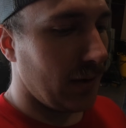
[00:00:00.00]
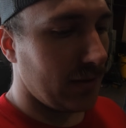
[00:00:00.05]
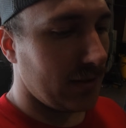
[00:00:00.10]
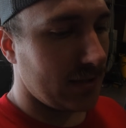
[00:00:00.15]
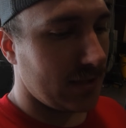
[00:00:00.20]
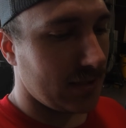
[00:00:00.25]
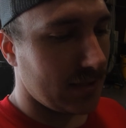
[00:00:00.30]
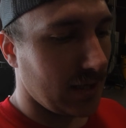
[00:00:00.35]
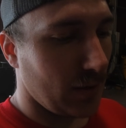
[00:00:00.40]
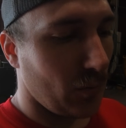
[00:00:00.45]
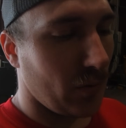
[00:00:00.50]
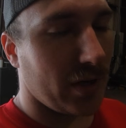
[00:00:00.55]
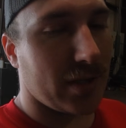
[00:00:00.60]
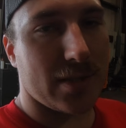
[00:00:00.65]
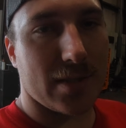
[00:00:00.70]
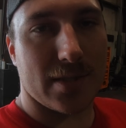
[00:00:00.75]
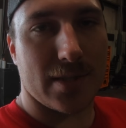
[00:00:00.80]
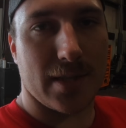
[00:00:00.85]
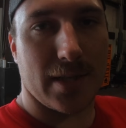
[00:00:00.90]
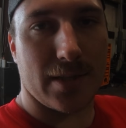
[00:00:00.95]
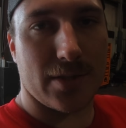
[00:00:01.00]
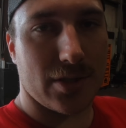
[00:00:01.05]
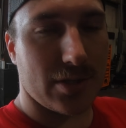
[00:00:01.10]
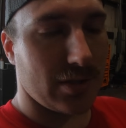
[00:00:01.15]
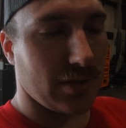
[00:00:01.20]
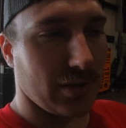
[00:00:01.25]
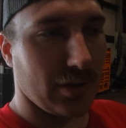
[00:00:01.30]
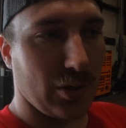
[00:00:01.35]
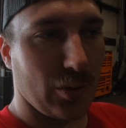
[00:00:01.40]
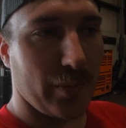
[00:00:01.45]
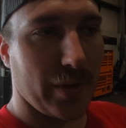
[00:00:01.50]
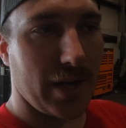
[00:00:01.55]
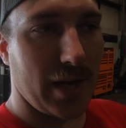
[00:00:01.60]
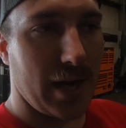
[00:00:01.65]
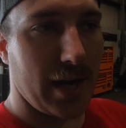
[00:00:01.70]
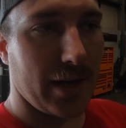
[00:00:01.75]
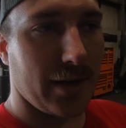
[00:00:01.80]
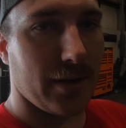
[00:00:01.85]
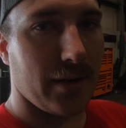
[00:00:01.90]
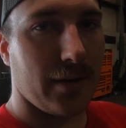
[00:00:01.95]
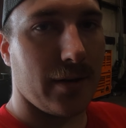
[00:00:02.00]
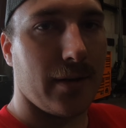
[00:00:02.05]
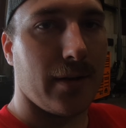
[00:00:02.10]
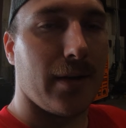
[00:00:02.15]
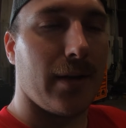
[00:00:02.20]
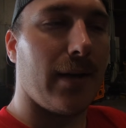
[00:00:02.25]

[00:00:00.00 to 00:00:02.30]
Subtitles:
since I wanted to sit just a little bit higher,